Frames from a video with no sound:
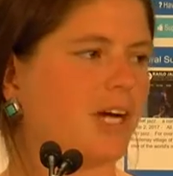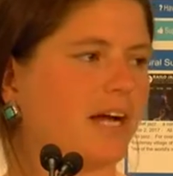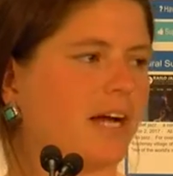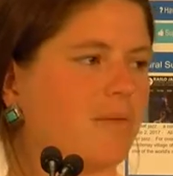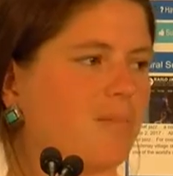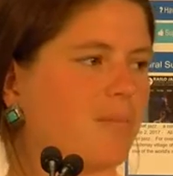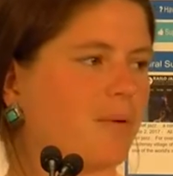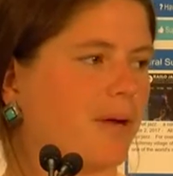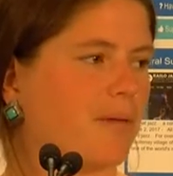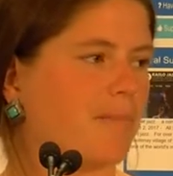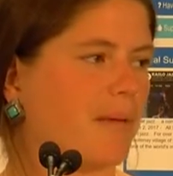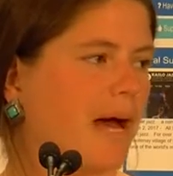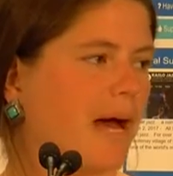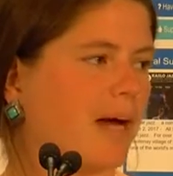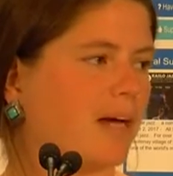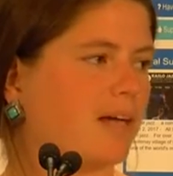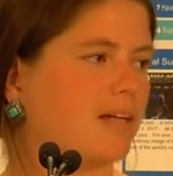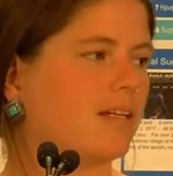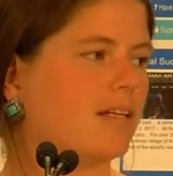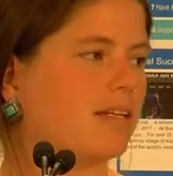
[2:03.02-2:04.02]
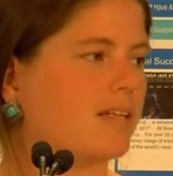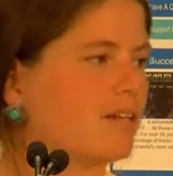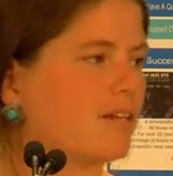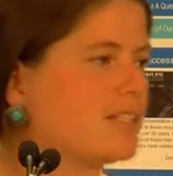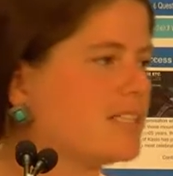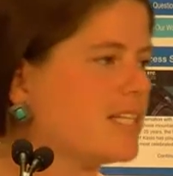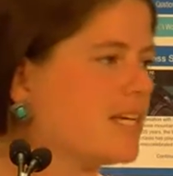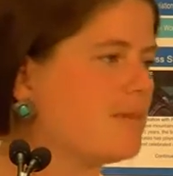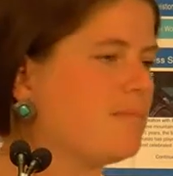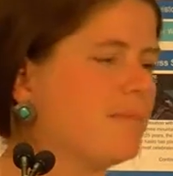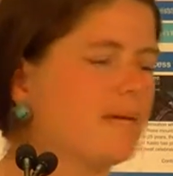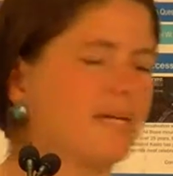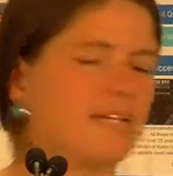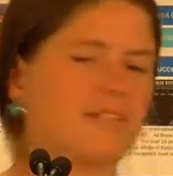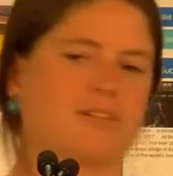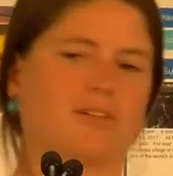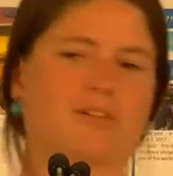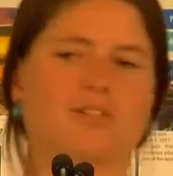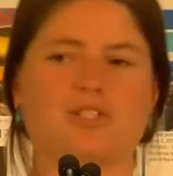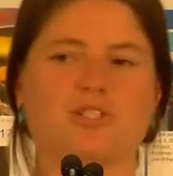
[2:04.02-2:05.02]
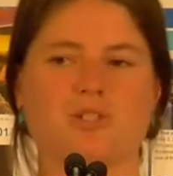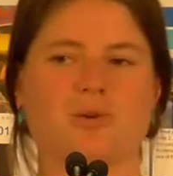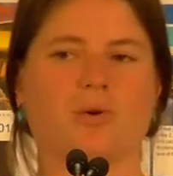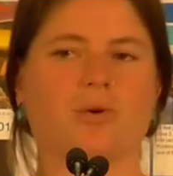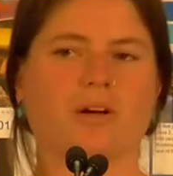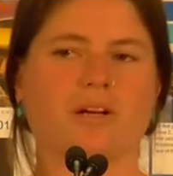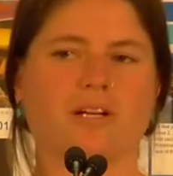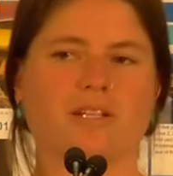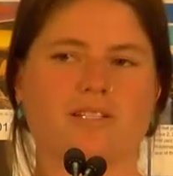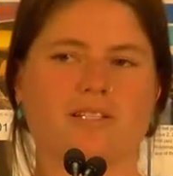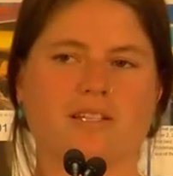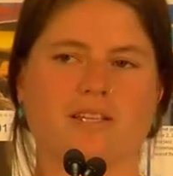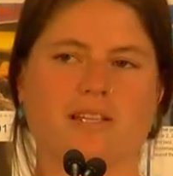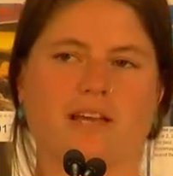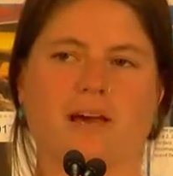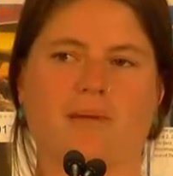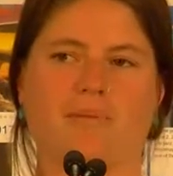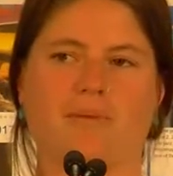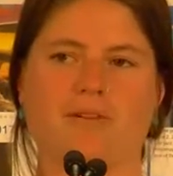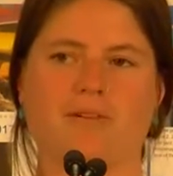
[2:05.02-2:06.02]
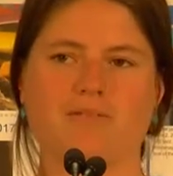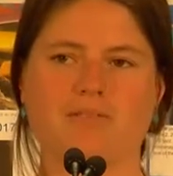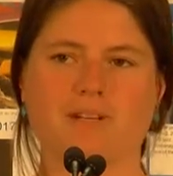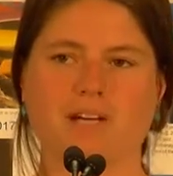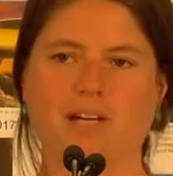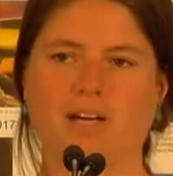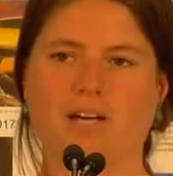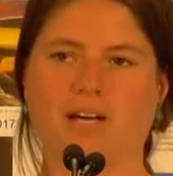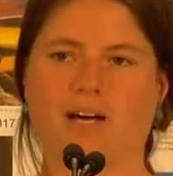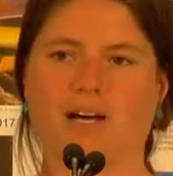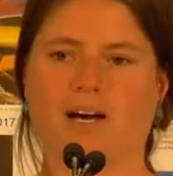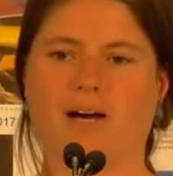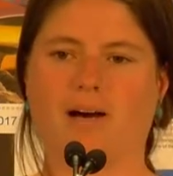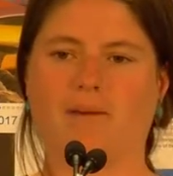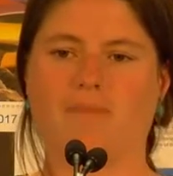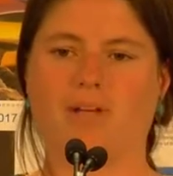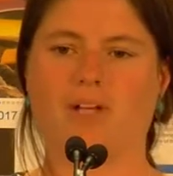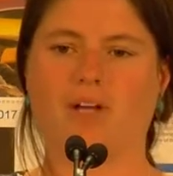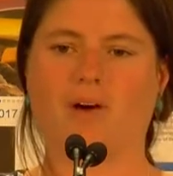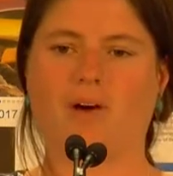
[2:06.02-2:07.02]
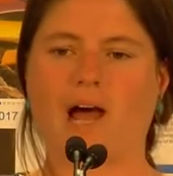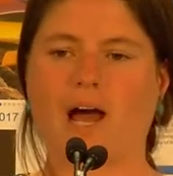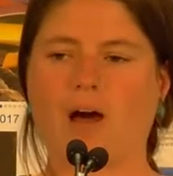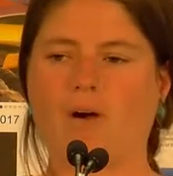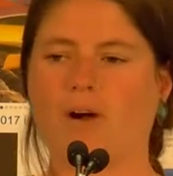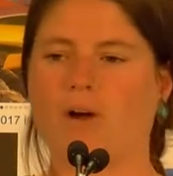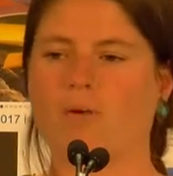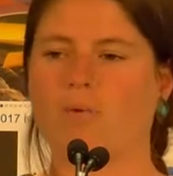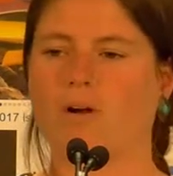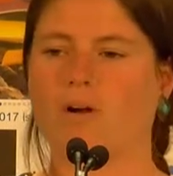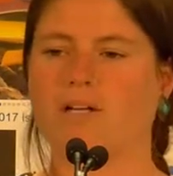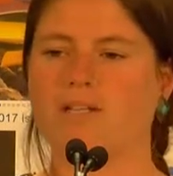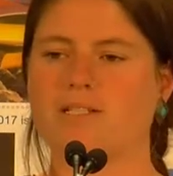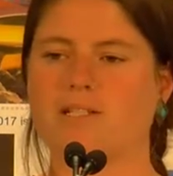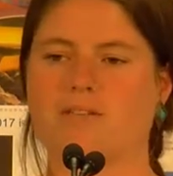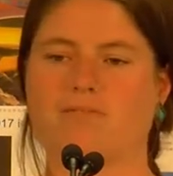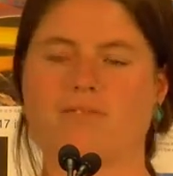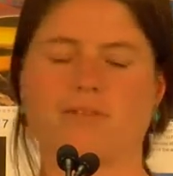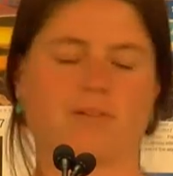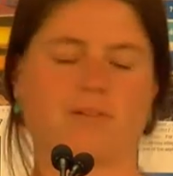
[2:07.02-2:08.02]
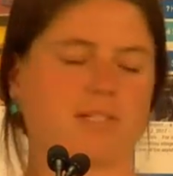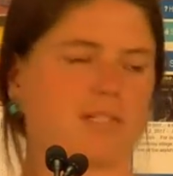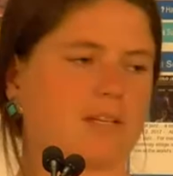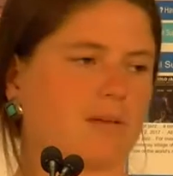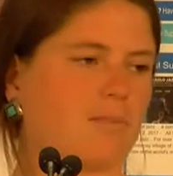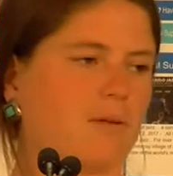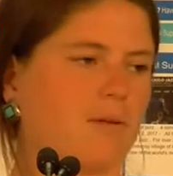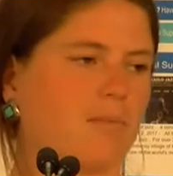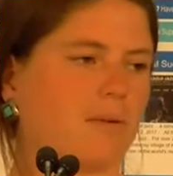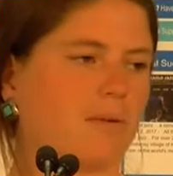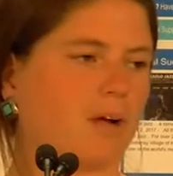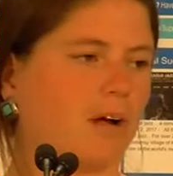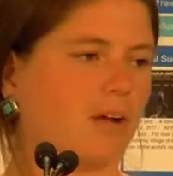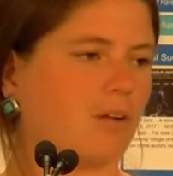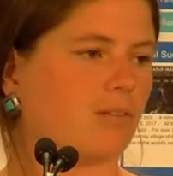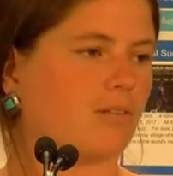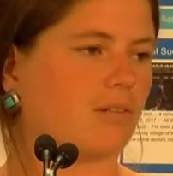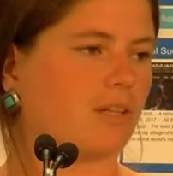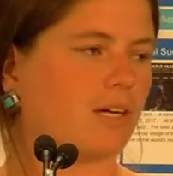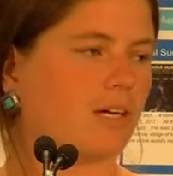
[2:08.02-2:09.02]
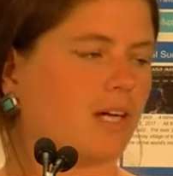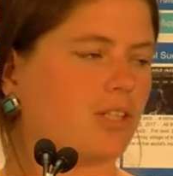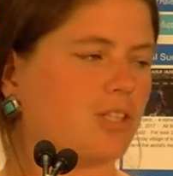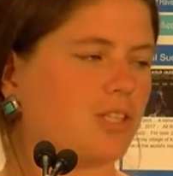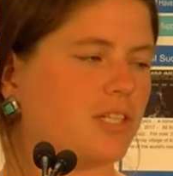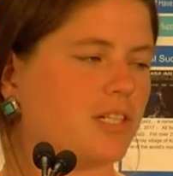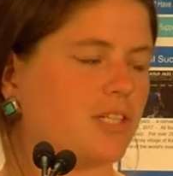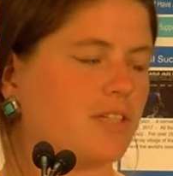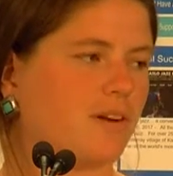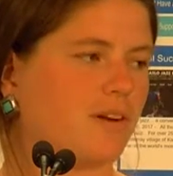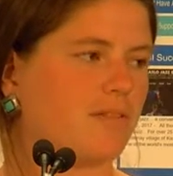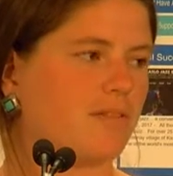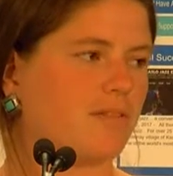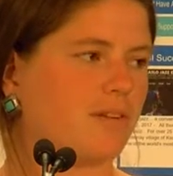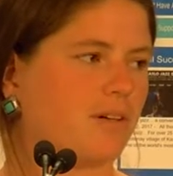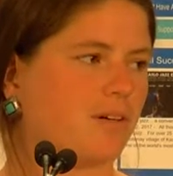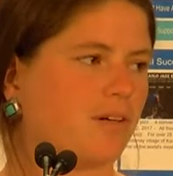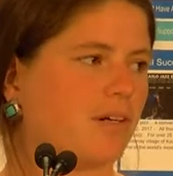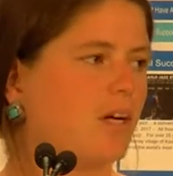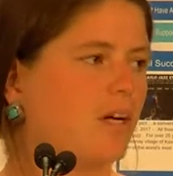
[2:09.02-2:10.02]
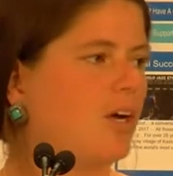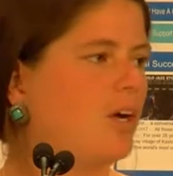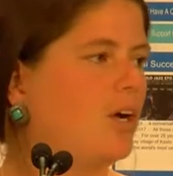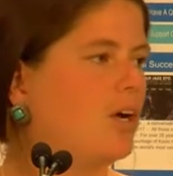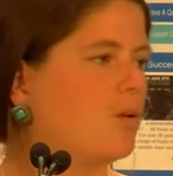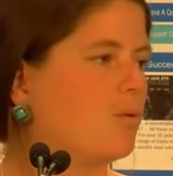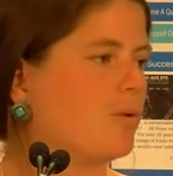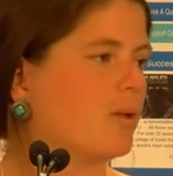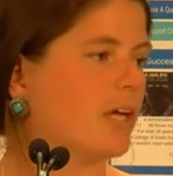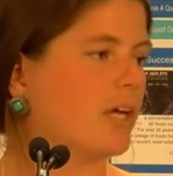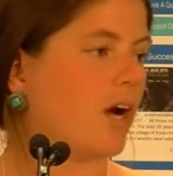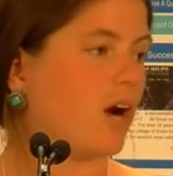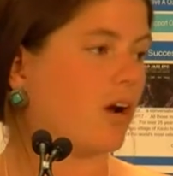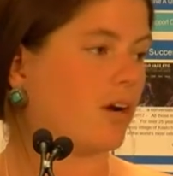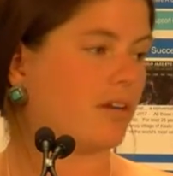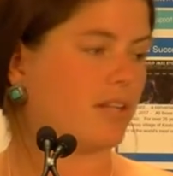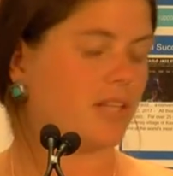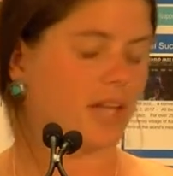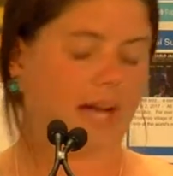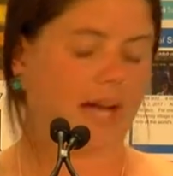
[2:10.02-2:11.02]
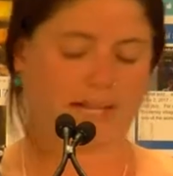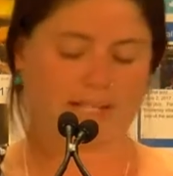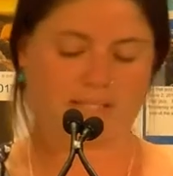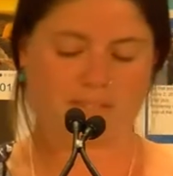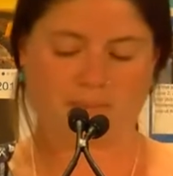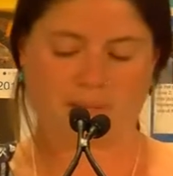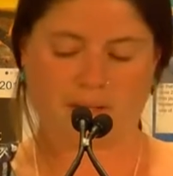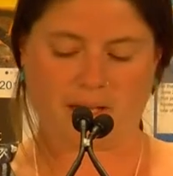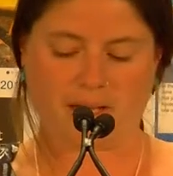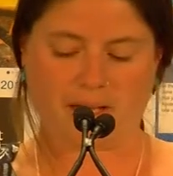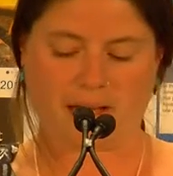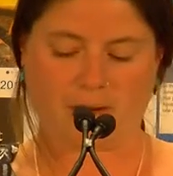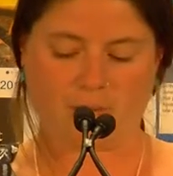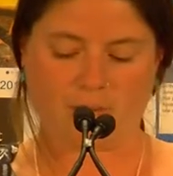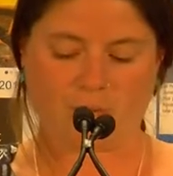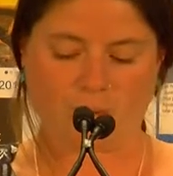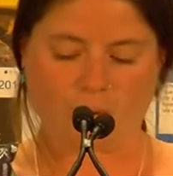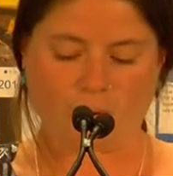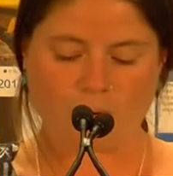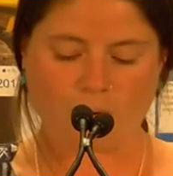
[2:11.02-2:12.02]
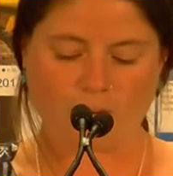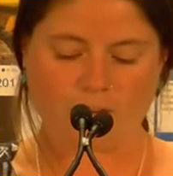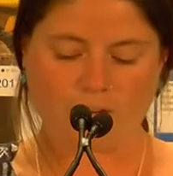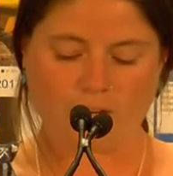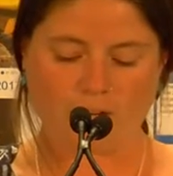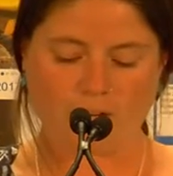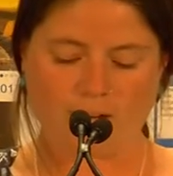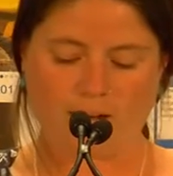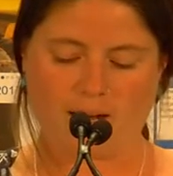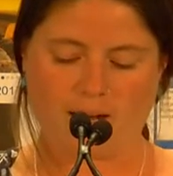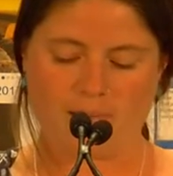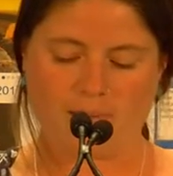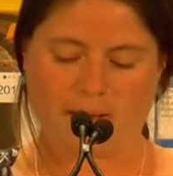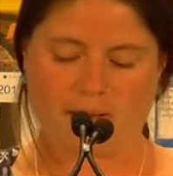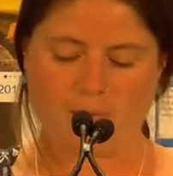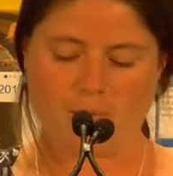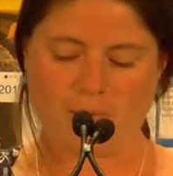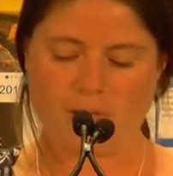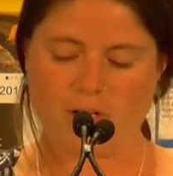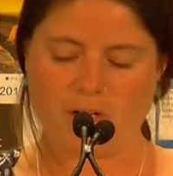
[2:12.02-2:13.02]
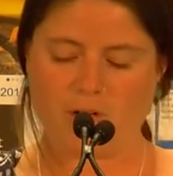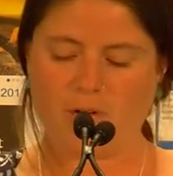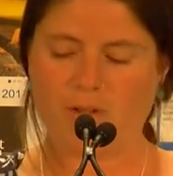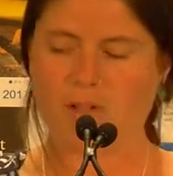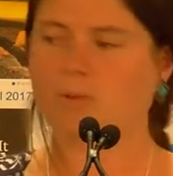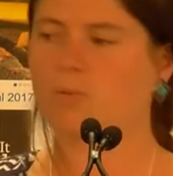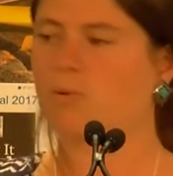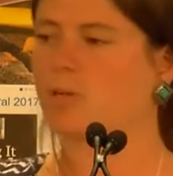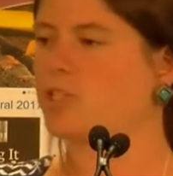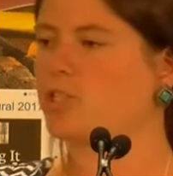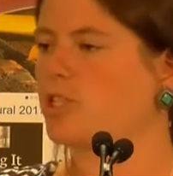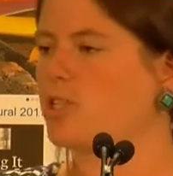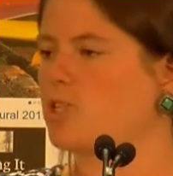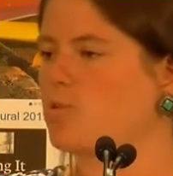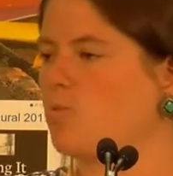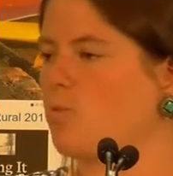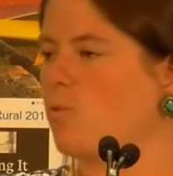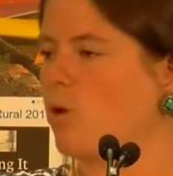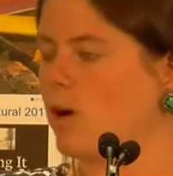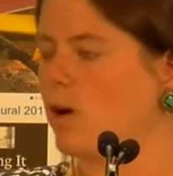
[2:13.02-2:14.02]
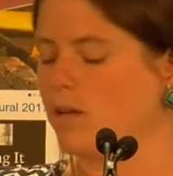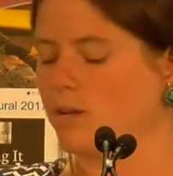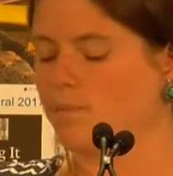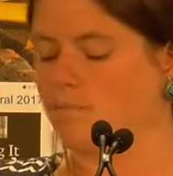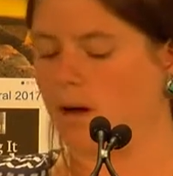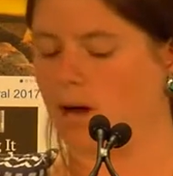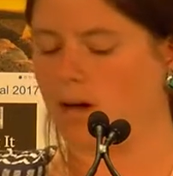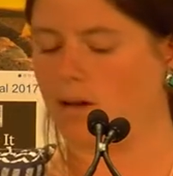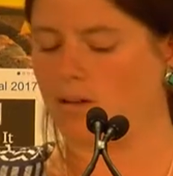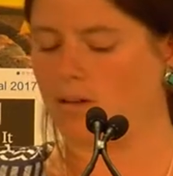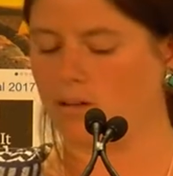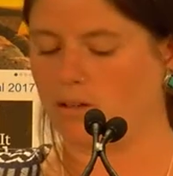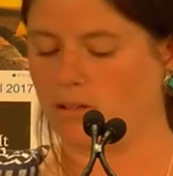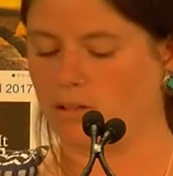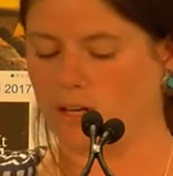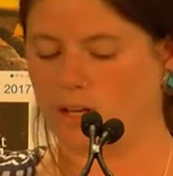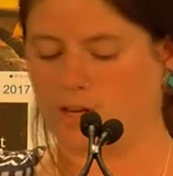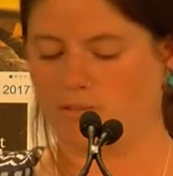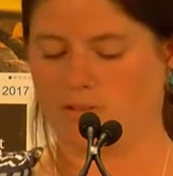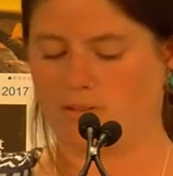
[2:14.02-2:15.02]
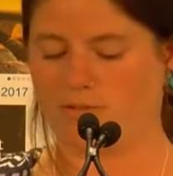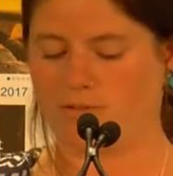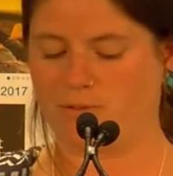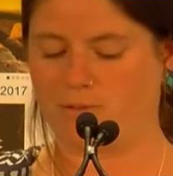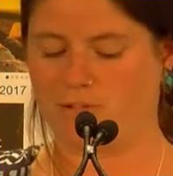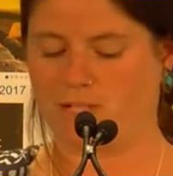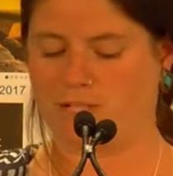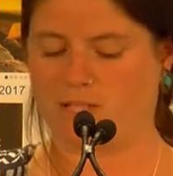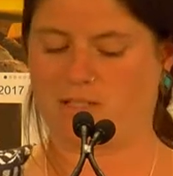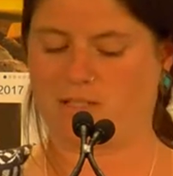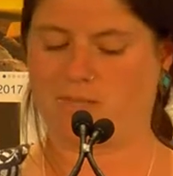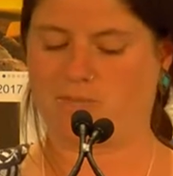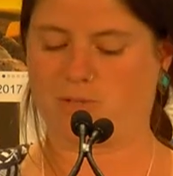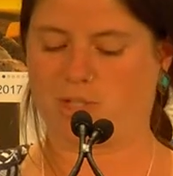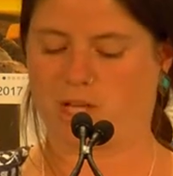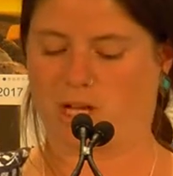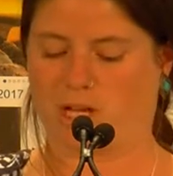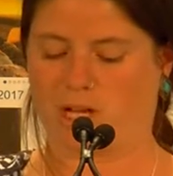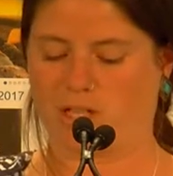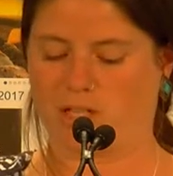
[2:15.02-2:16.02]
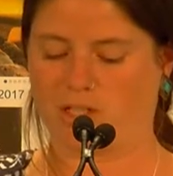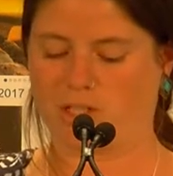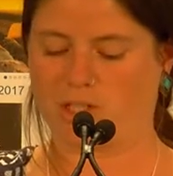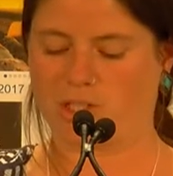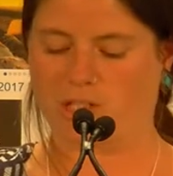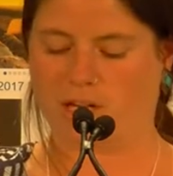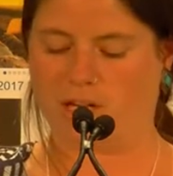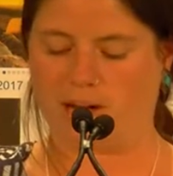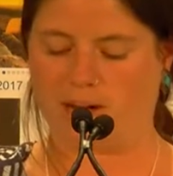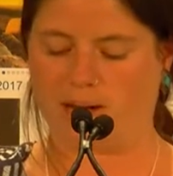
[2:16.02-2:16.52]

to bring back little tidbits, little stories to them of, how our work is influencing people all over the country. So I feel really honored that I get to play that role. And we know that we're just one model of a food system change.